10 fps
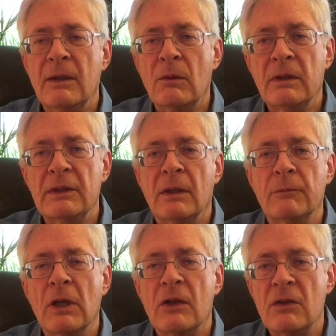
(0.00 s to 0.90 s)
did all these
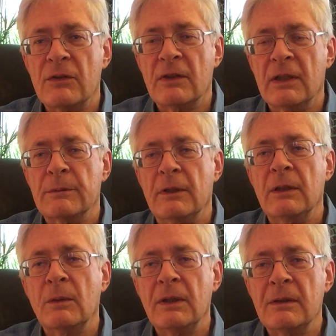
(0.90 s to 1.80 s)
obnoxious things, but
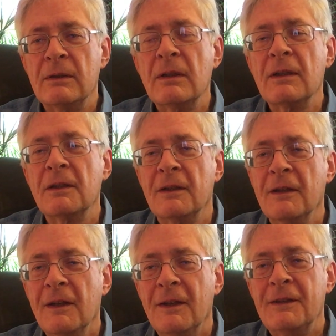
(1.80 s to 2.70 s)
anyway,
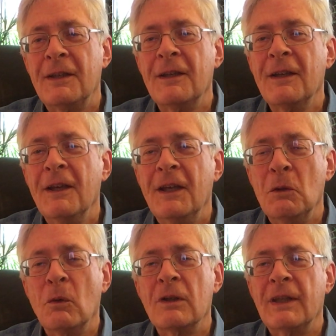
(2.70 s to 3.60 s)

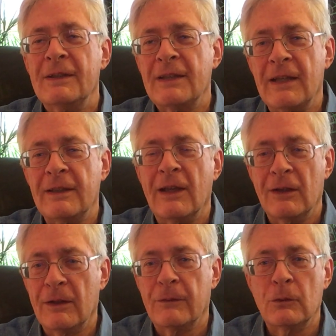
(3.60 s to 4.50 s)
he sat
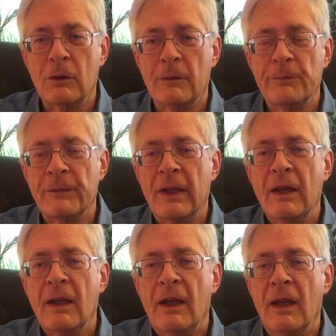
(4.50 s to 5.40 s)
down on the floor.
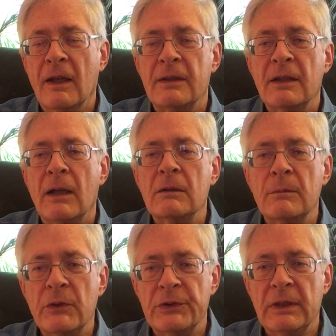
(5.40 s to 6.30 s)
And I said, how
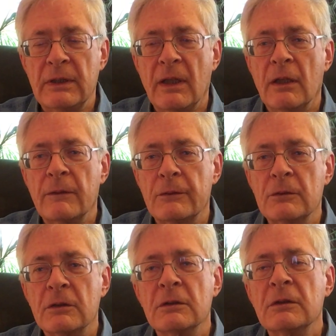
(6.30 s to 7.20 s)
come you're sitting down on the
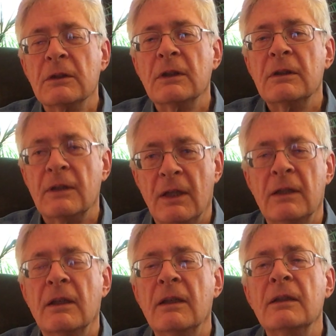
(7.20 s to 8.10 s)
floor
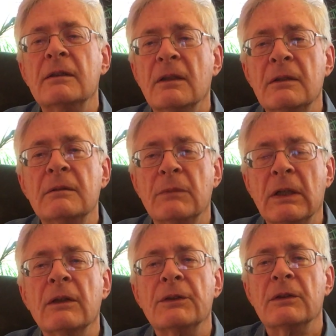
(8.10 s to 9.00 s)
today? And he said,
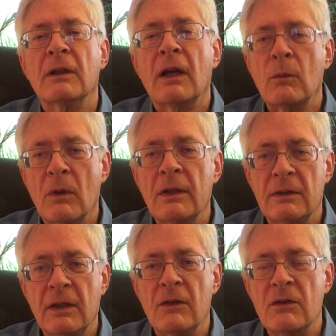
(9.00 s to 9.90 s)
because I want
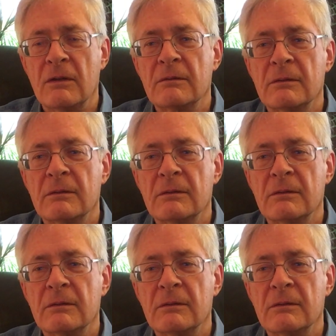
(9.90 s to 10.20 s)
attention.